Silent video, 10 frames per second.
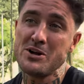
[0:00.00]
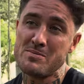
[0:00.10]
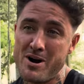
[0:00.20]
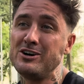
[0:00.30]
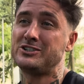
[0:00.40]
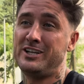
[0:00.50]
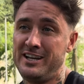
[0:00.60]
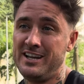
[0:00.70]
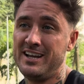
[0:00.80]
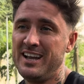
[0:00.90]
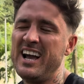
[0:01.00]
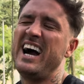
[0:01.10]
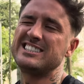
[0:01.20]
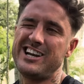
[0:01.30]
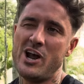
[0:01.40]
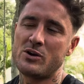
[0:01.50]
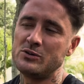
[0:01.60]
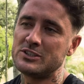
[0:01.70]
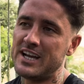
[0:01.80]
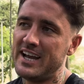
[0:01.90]
Mars, as the
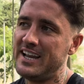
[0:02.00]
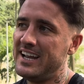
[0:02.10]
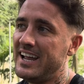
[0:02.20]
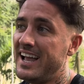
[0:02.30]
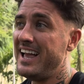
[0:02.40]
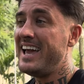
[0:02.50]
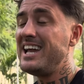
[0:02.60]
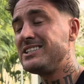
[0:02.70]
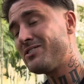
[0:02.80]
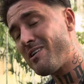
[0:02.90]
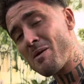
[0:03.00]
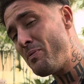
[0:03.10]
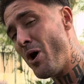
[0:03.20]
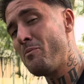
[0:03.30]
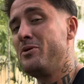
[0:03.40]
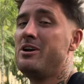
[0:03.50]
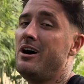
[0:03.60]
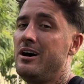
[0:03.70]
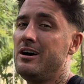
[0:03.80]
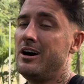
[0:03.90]
locals say, he's very
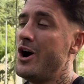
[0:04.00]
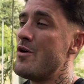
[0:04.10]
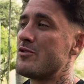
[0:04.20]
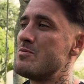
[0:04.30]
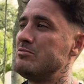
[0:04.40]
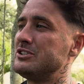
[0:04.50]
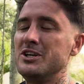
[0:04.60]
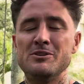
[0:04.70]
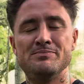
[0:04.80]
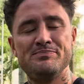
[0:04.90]
popular over in Brazil.